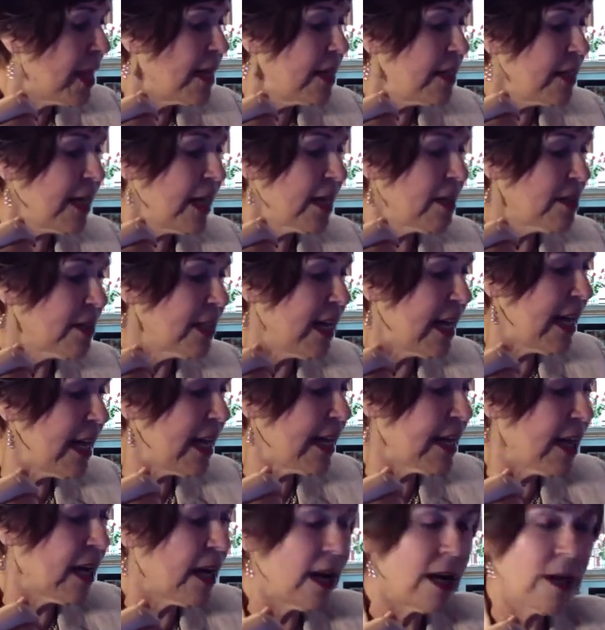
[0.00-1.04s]
Now
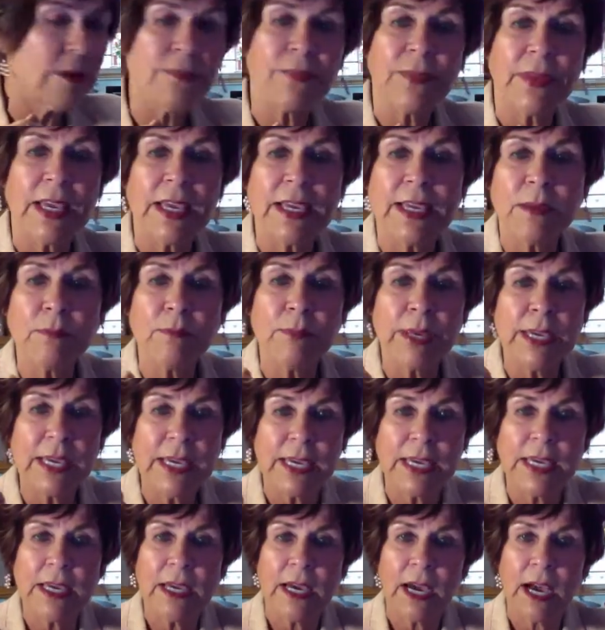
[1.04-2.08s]
take, it can
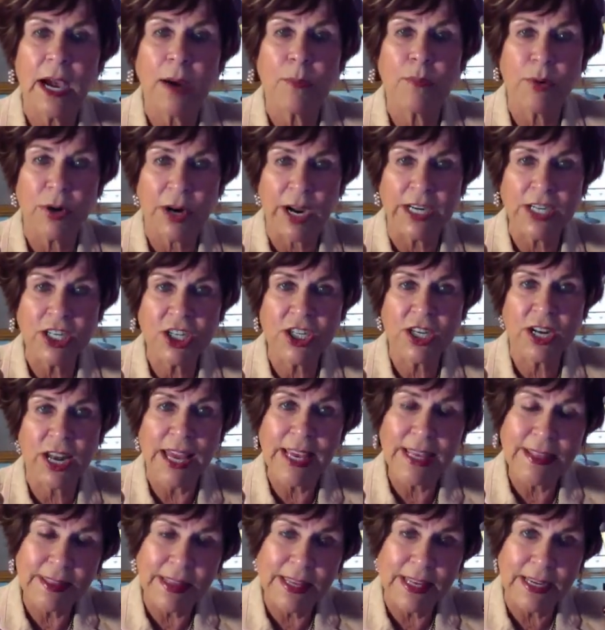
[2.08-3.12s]
be a brush
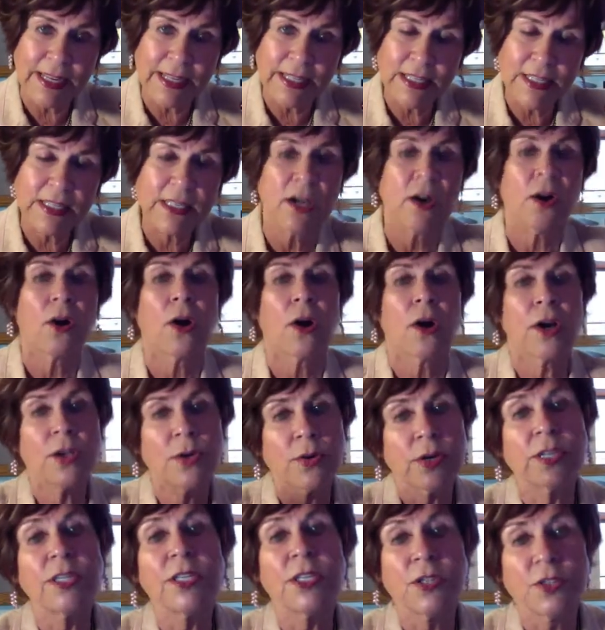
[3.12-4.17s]
like this, or you
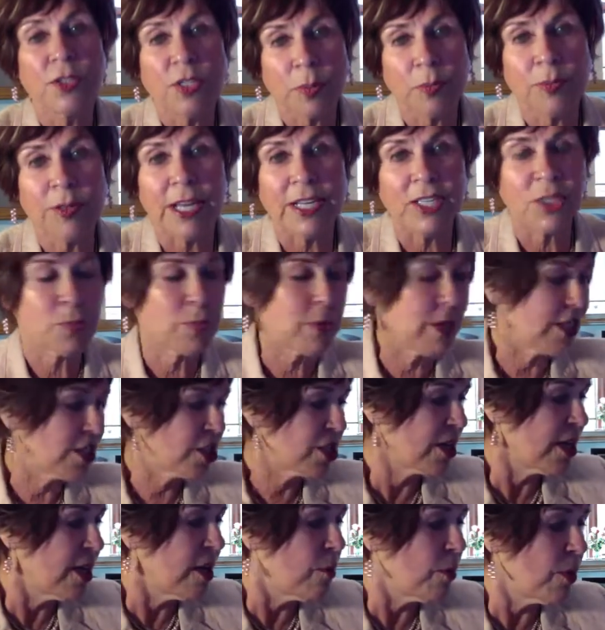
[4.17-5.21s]
can use a blush brush.
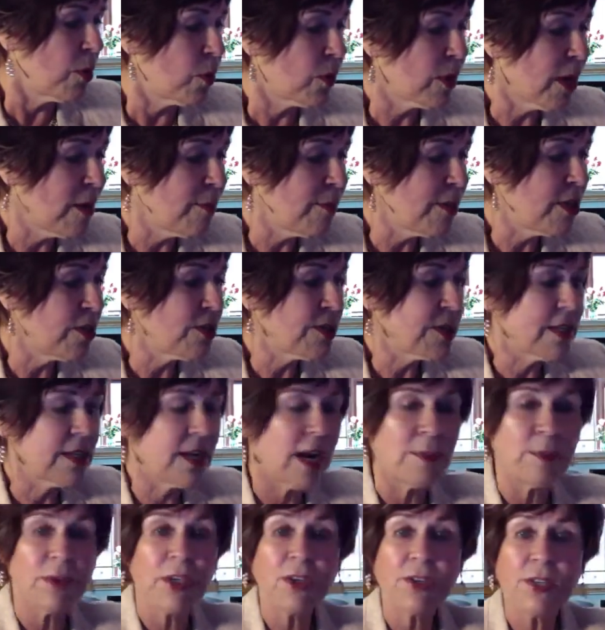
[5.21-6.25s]
But what I'm using
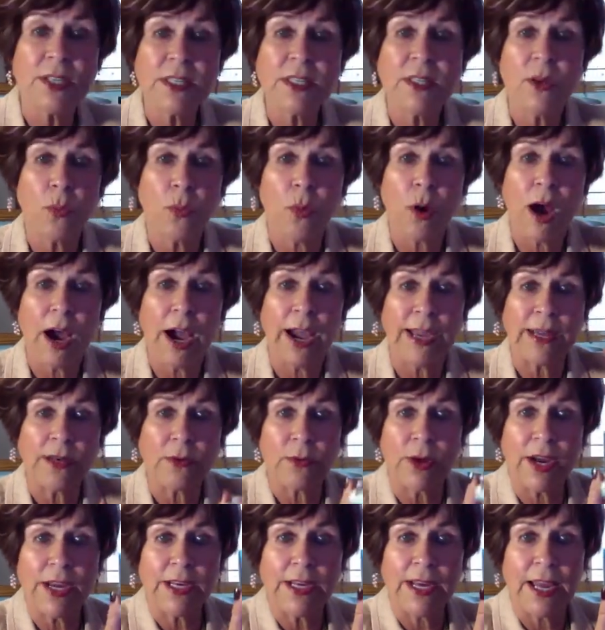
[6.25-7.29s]
the wine
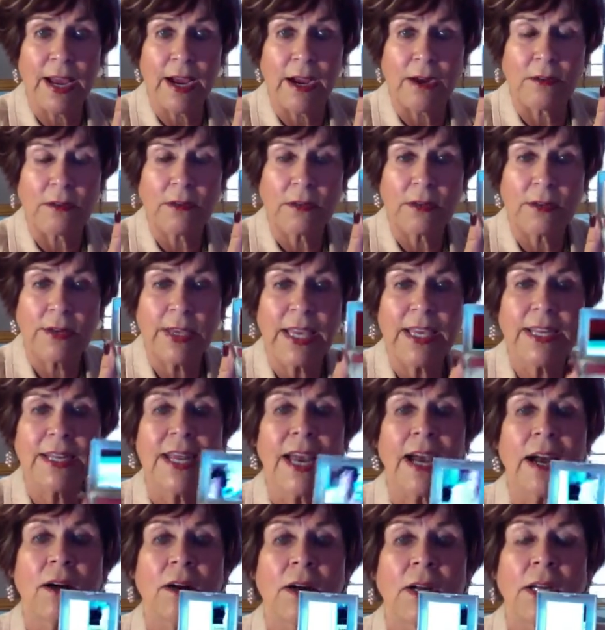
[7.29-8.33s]
right now. Okay,
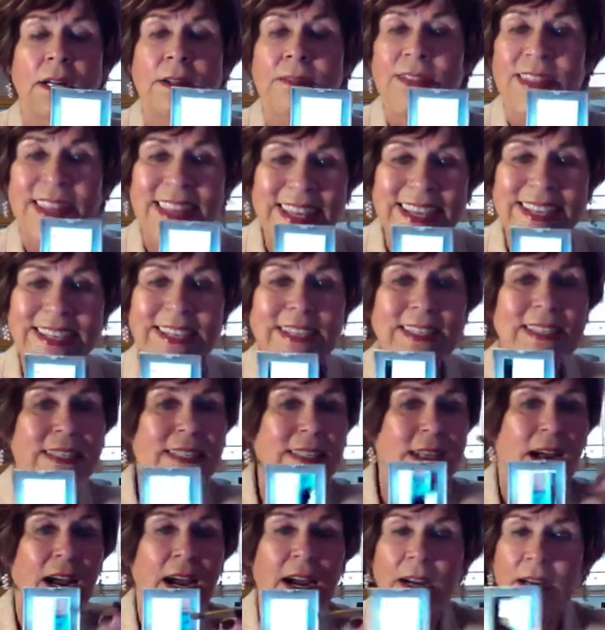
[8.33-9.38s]
now this,
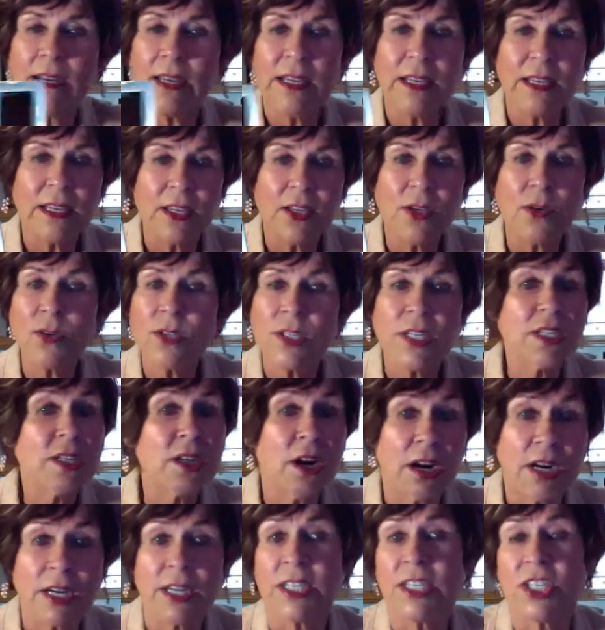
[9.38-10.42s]
use the
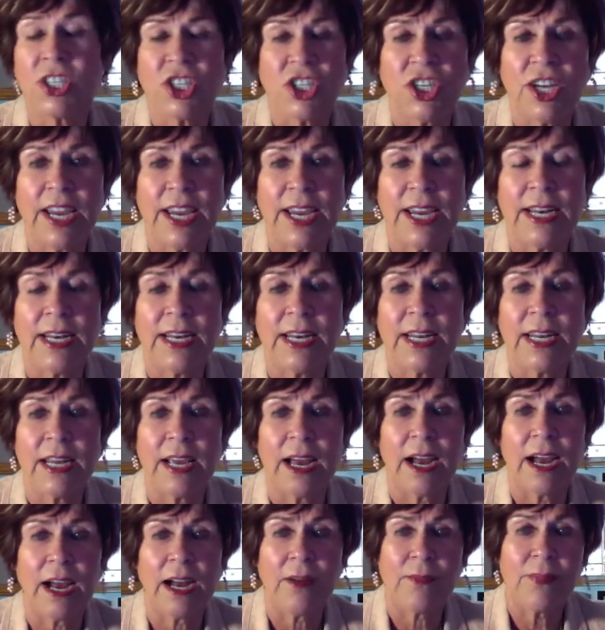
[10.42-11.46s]
darkest shade
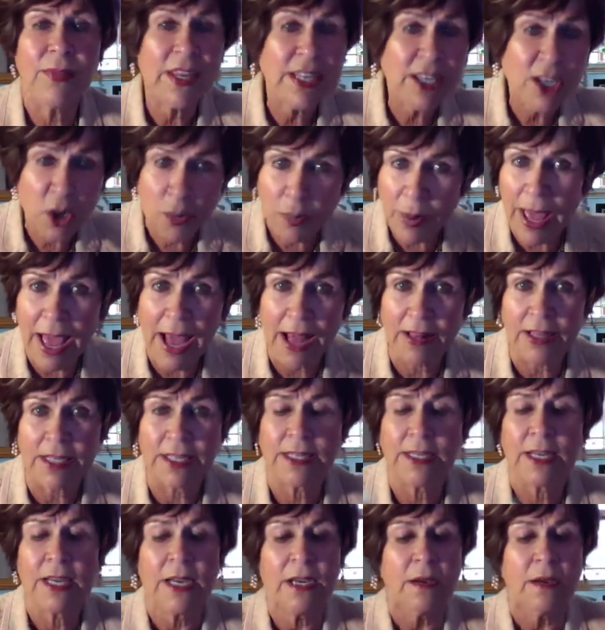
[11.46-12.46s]
in your palette.